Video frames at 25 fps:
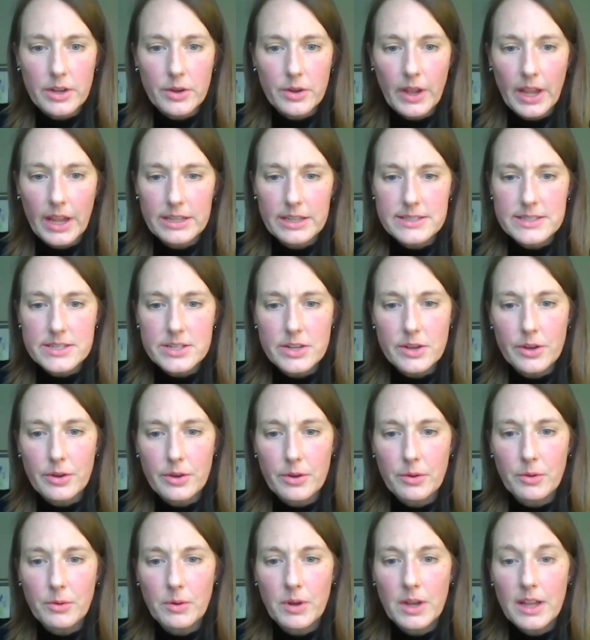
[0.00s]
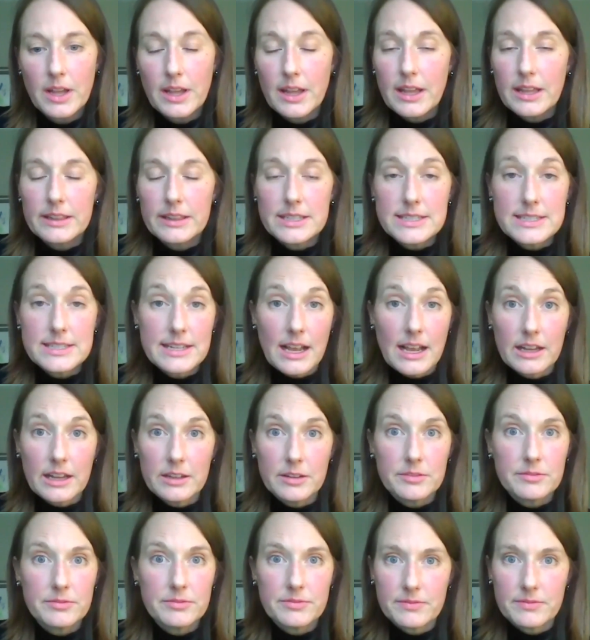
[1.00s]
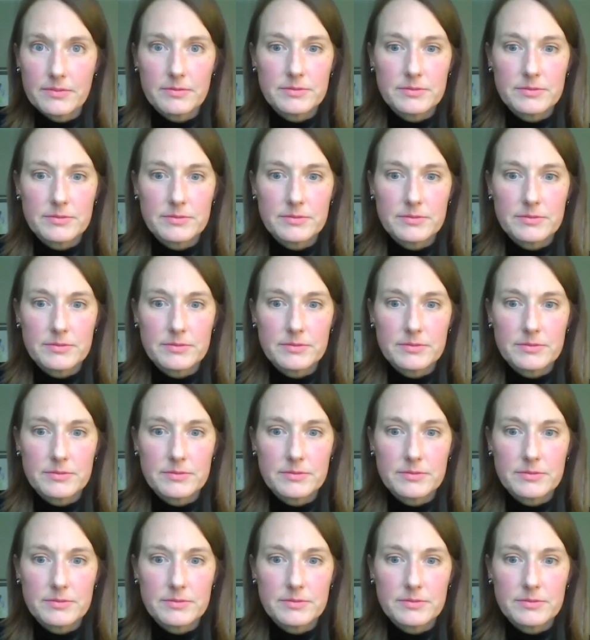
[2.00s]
Okay, so this kind of